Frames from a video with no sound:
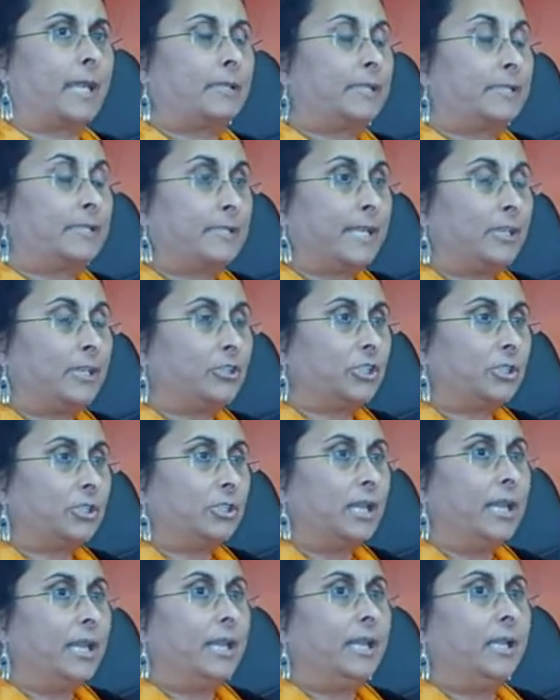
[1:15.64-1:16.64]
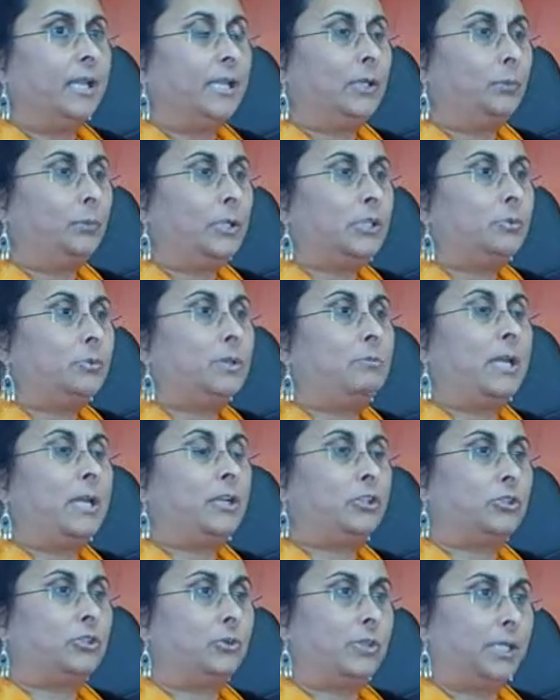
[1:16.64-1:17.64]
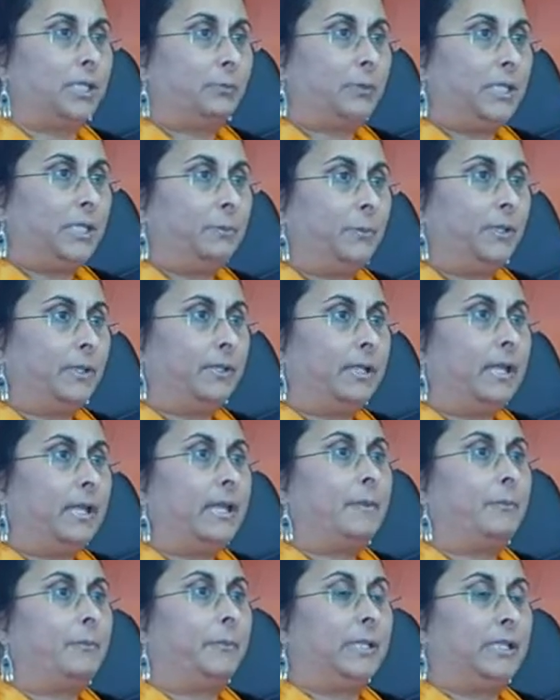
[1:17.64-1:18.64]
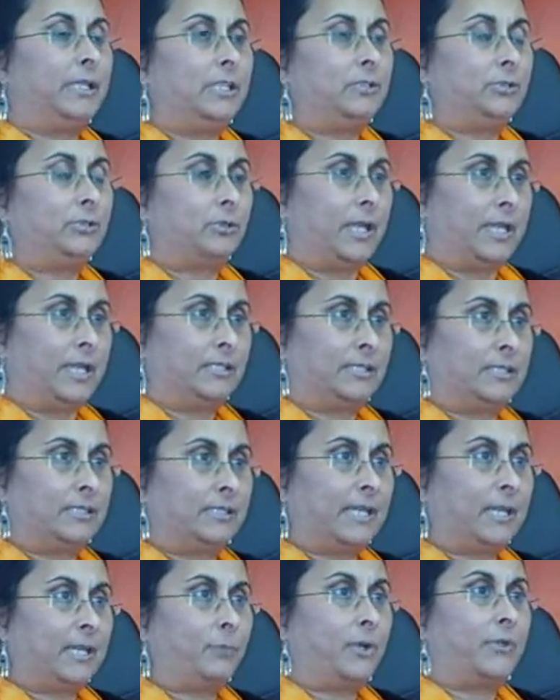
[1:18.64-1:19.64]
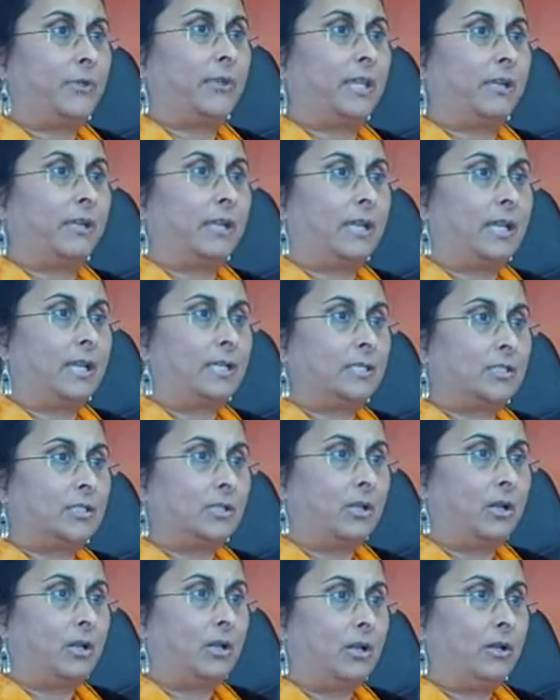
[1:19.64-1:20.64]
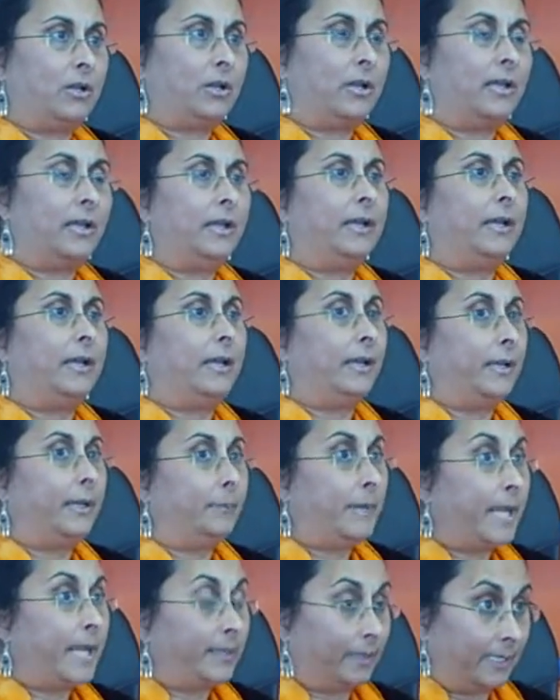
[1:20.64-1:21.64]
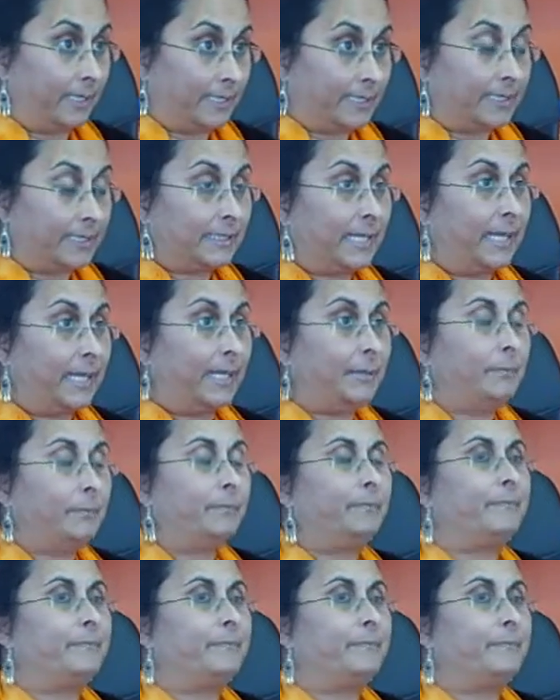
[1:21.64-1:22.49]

discussion in which we make sure that people begin to understand what their rights are at this time.